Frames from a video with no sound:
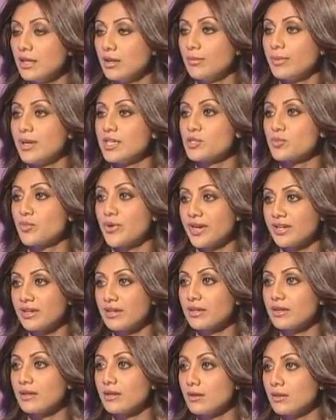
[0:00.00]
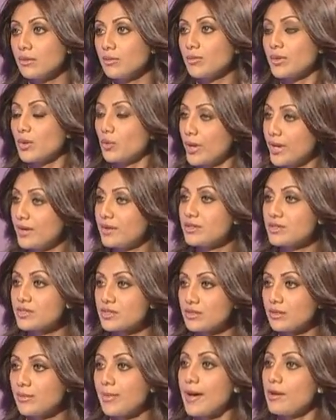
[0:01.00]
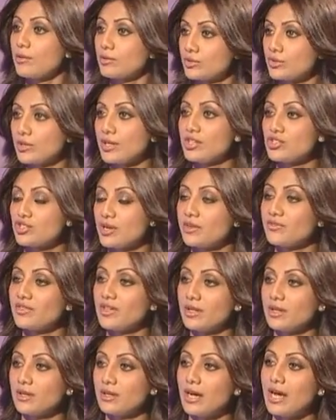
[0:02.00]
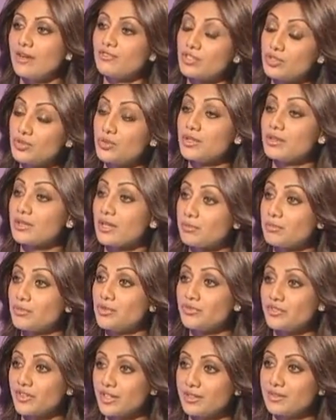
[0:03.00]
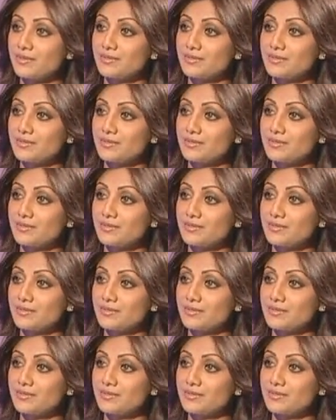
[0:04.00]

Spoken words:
by spreading awareness about HIV after doing that movie.